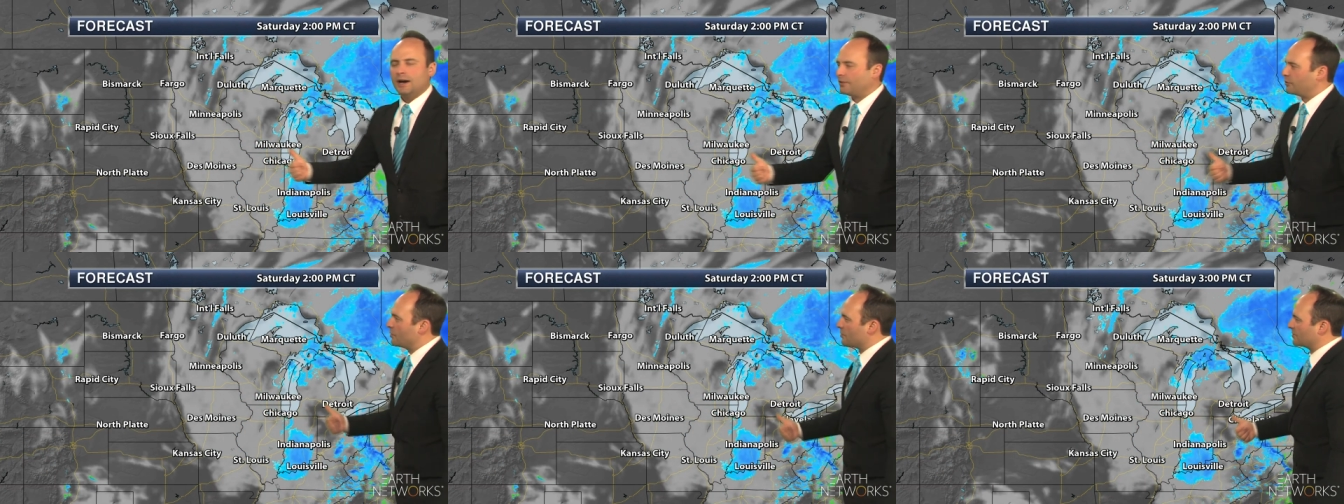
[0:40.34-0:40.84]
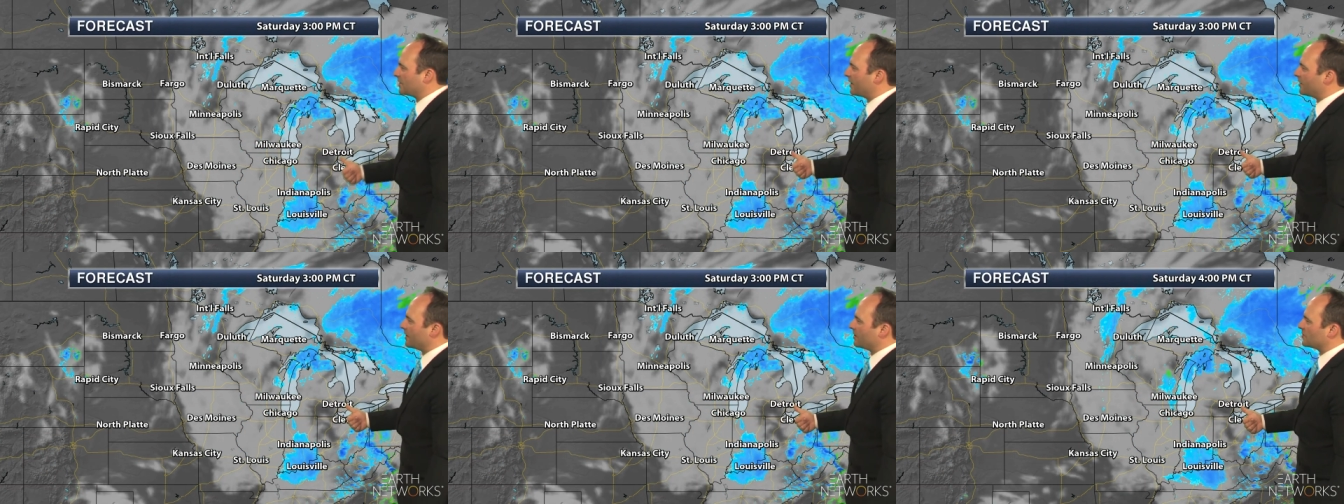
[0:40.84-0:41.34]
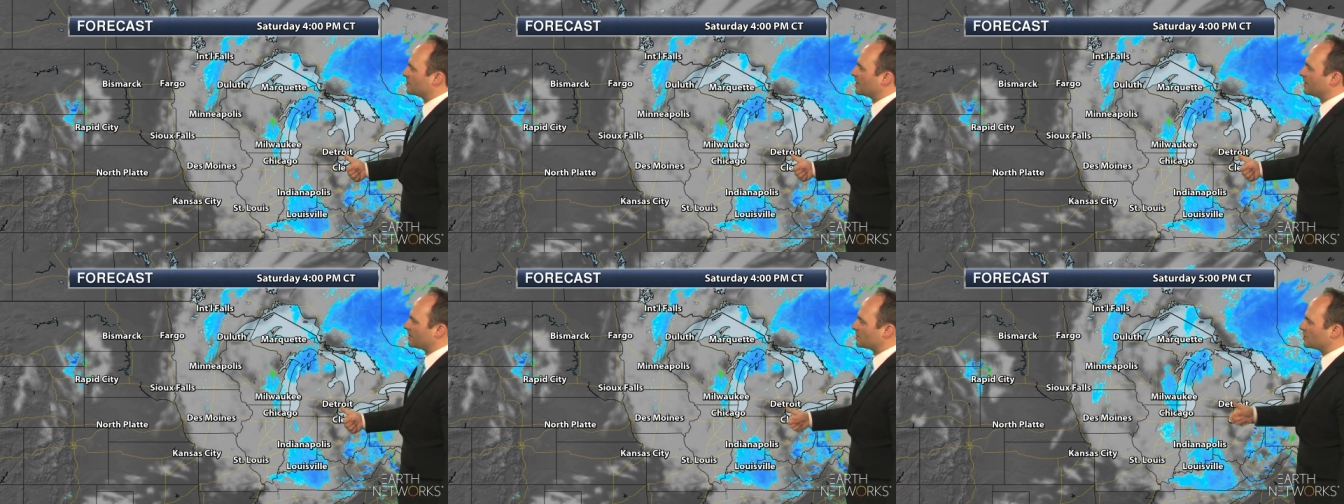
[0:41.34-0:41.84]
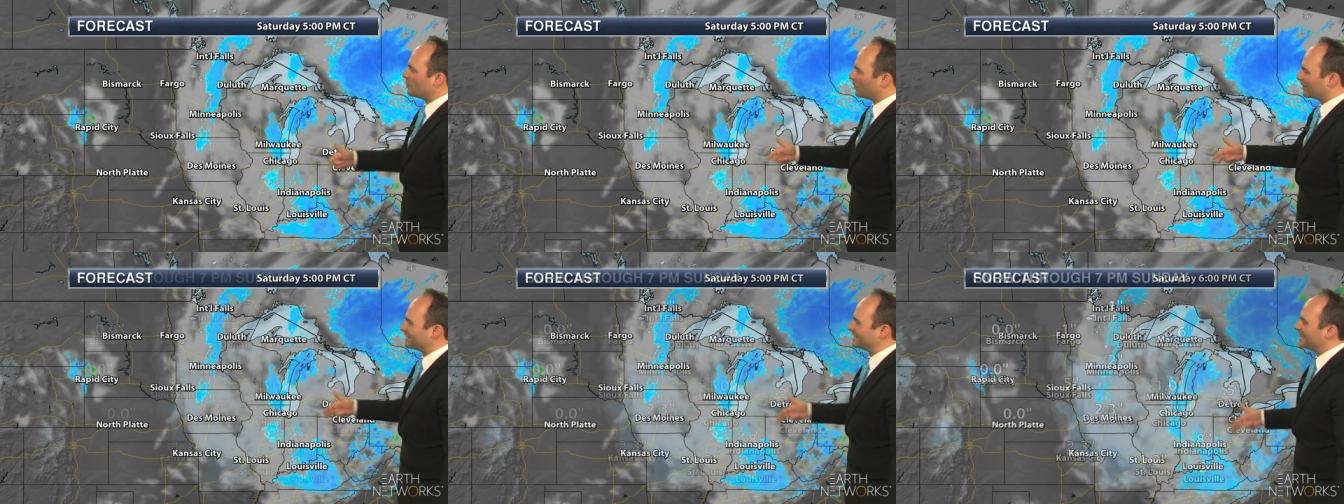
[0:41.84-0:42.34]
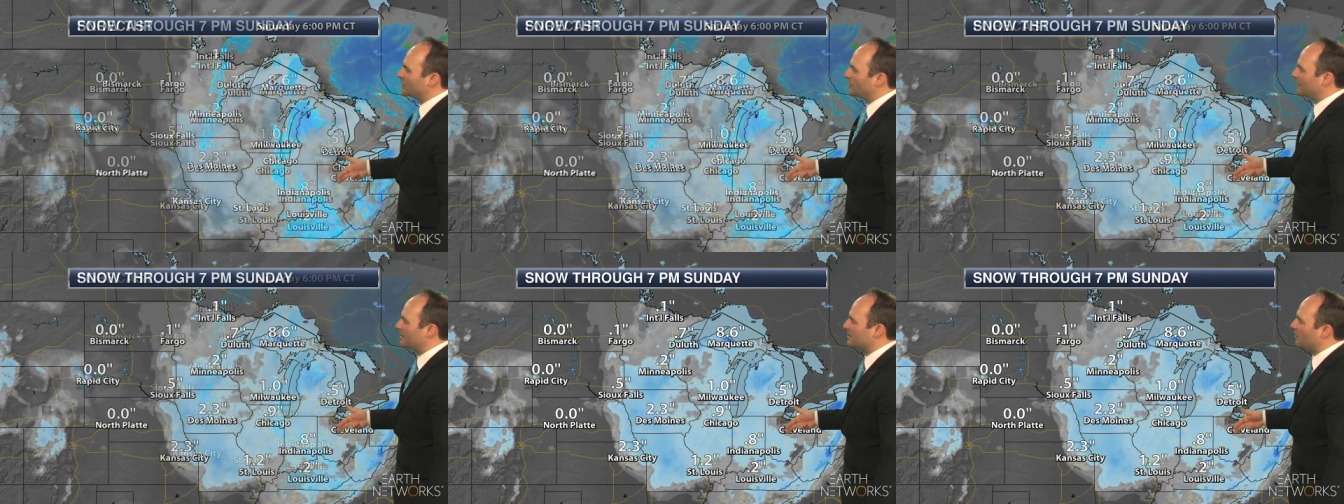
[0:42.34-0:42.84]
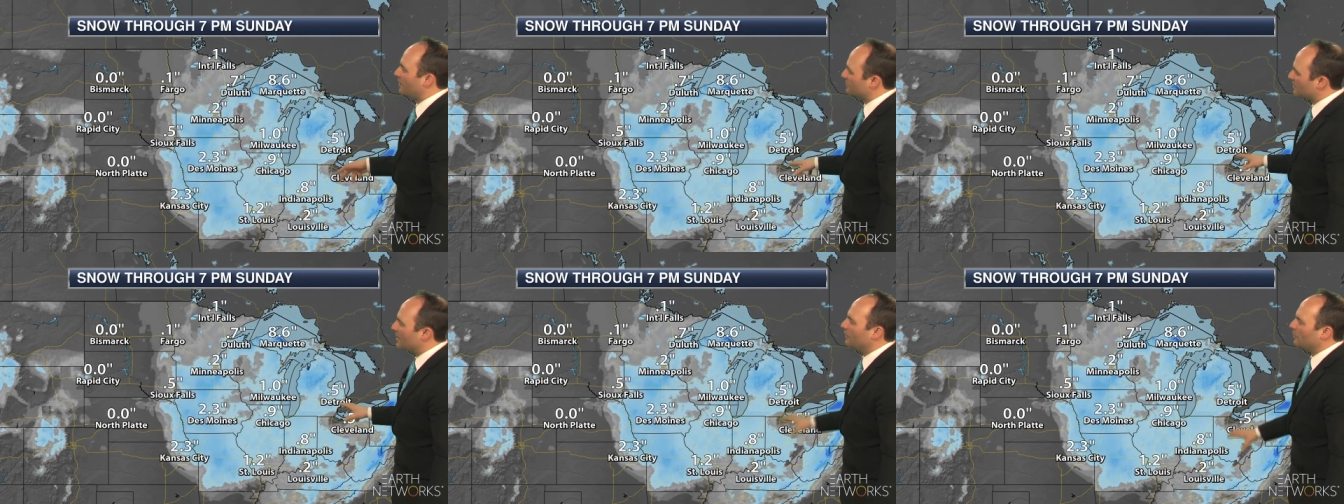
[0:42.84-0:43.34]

uh, through your Saturday into Sunday, snow will continue in these areas.